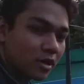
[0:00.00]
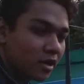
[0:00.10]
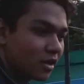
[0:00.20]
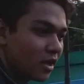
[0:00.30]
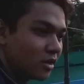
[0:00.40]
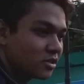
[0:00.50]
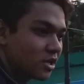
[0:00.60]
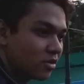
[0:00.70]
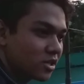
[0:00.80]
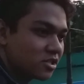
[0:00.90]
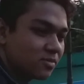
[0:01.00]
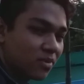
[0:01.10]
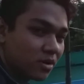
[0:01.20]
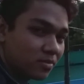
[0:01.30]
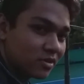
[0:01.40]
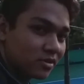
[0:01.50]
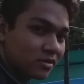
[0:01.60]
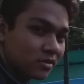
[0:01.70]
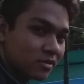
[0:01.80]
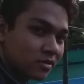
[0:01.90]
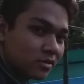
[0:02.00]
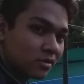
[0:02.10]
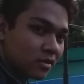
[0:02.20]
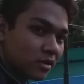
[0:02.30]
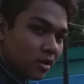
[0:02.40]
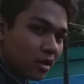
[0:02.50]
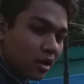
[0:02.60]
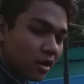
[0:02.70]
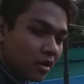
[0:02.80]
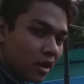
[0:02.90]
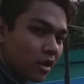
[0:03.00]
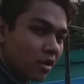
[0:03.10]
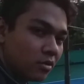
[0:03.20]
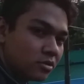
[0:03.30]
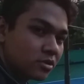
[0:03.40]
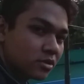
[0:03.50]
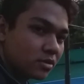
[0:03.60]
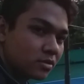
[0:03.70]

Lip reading: in English education department, and I also